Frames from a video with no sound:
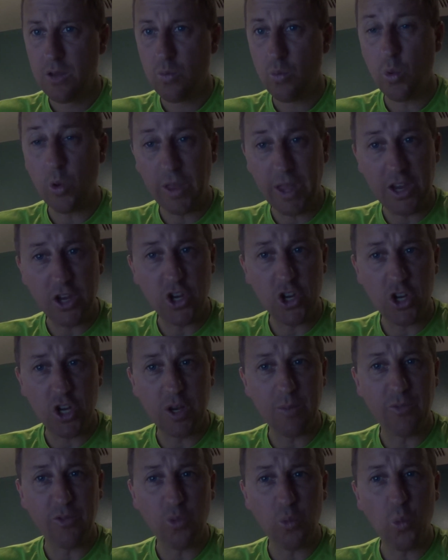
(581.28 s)

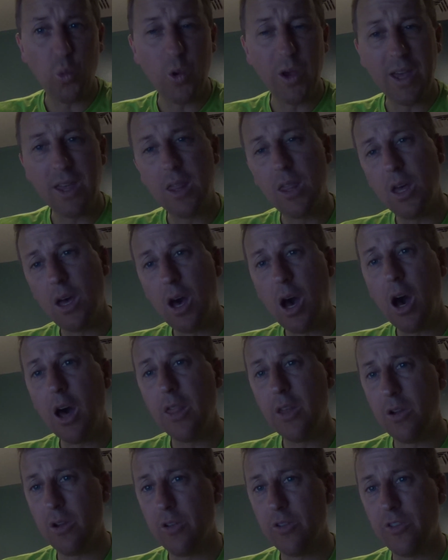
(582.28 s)
relationships with
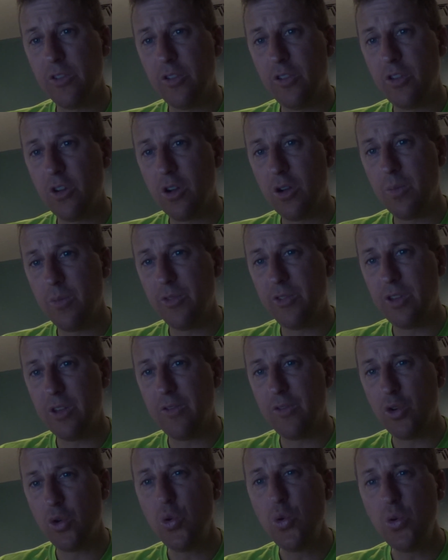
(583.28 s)
others in terms
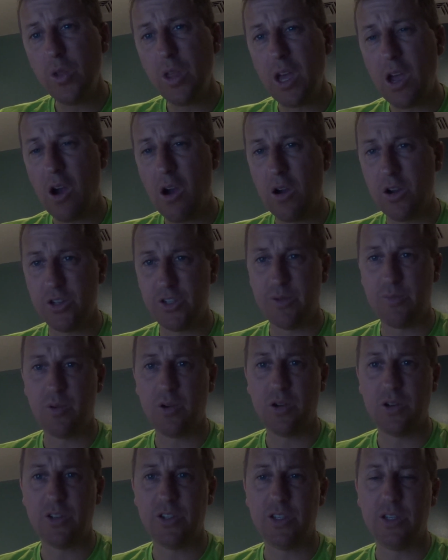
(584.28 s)
of who they are as a
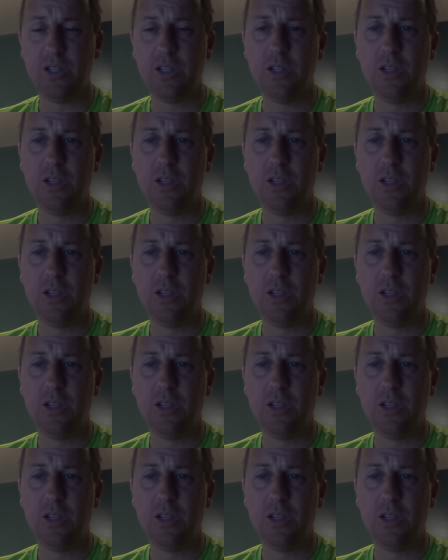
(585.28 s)
person,